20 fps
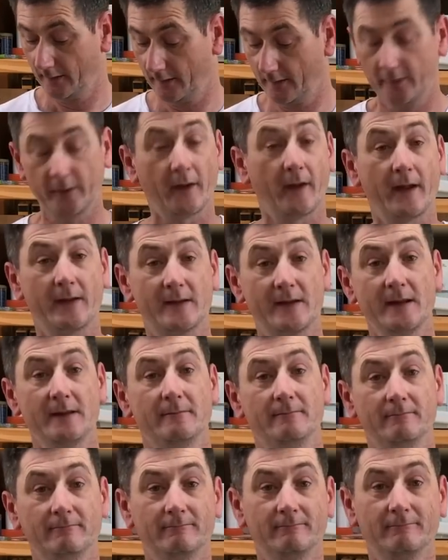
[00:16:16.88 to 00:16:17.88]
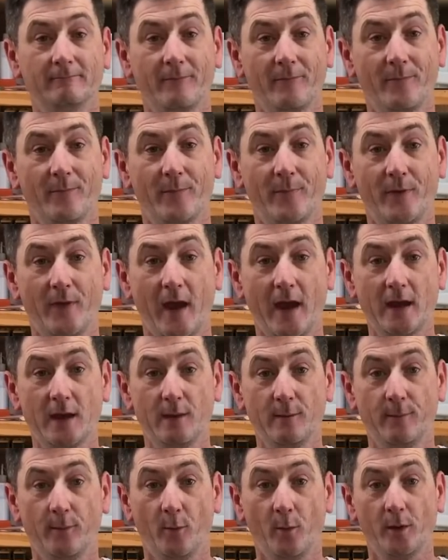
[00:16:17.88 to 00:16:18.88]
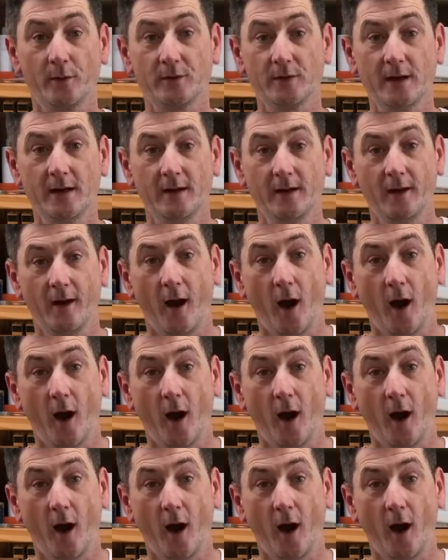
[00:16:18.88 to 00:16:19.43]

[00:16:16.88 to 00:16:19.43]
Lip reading: So that's it. Thank you for watching.